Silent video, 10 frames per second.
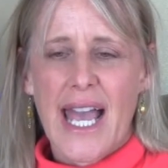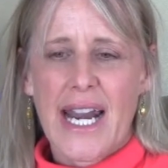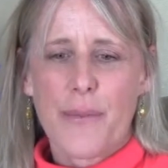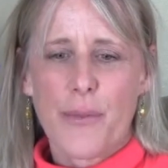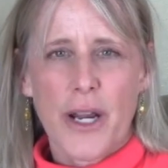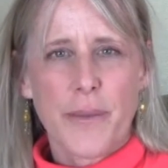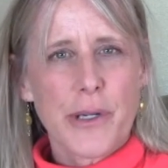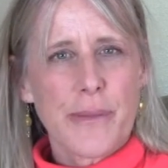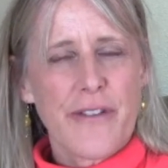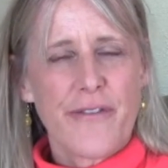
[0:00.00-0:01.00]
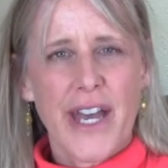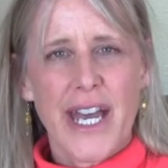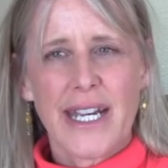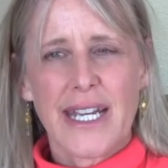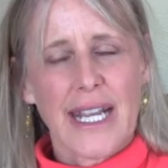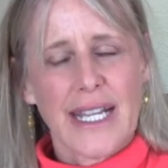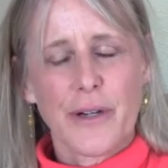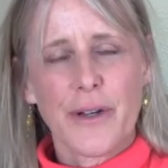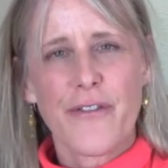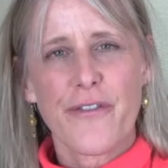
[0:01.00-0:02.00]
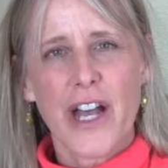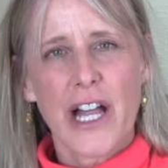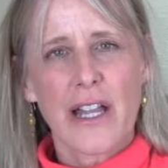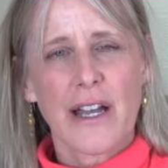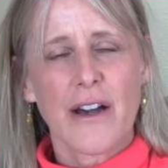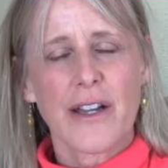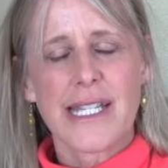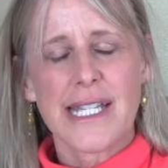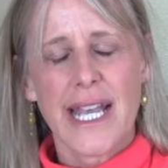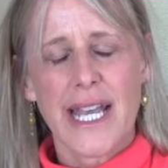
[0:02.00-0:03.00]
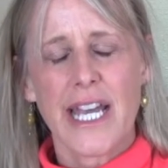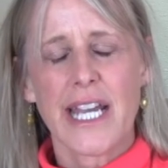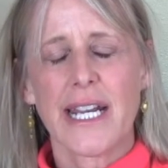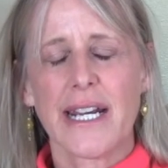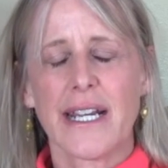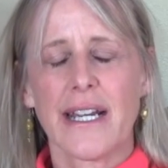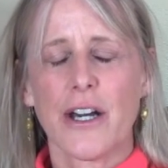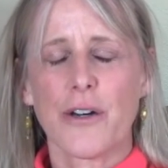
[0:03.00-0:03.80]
And I brought him to my vet, and he fell on his head